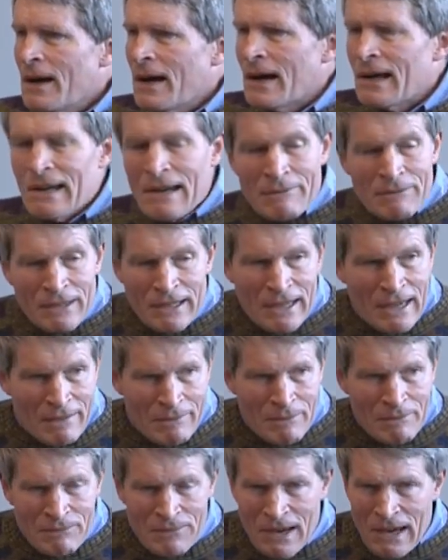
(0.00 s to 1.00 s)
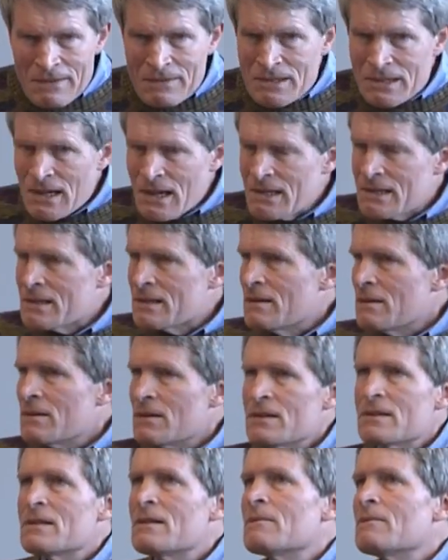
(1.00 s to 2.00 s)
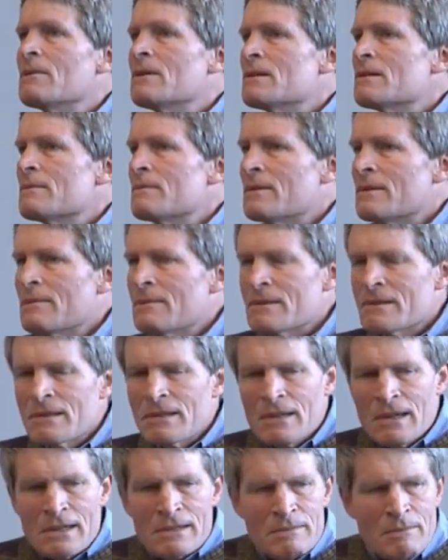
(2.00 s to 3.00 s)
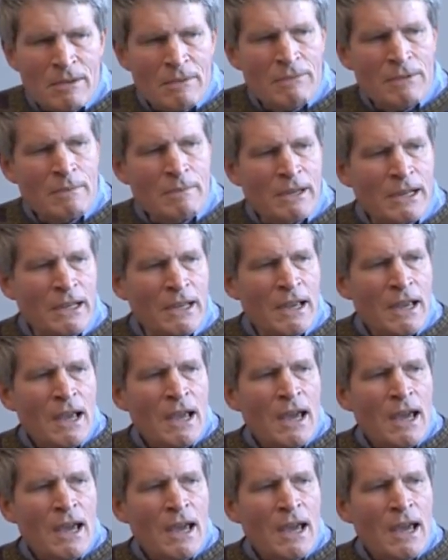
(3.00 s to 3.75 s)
I never gave him five cents. He still wants he wants to ask me for money.